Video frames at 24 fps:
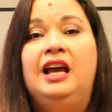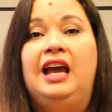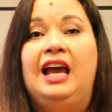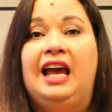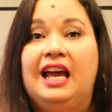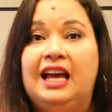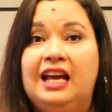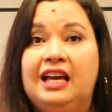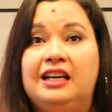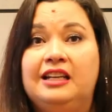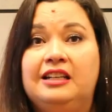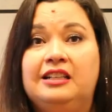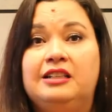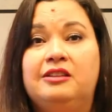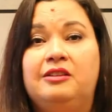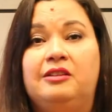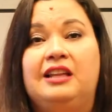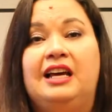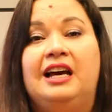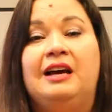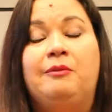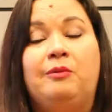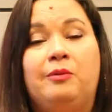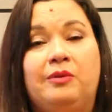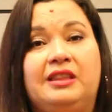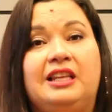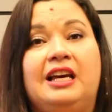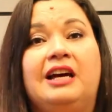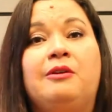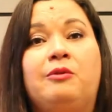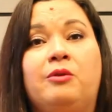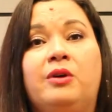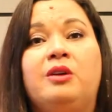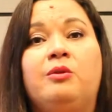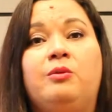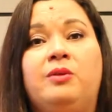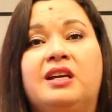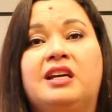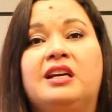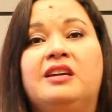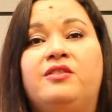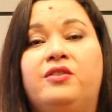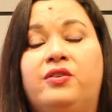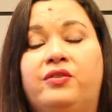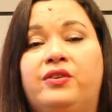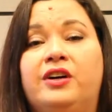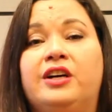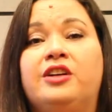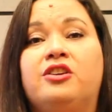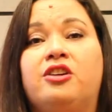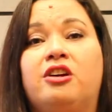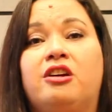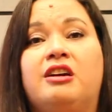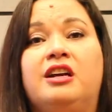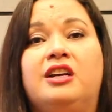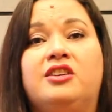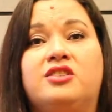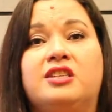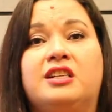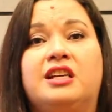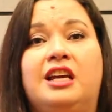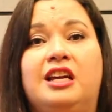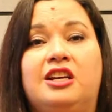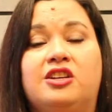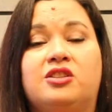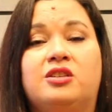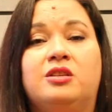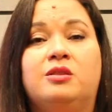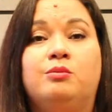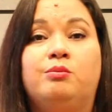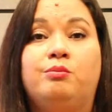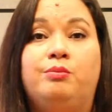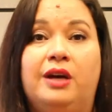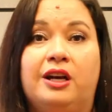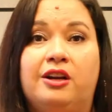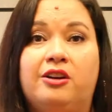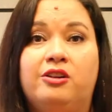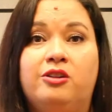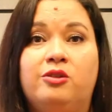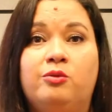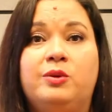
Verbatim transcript: and that, that way we can fund our education better.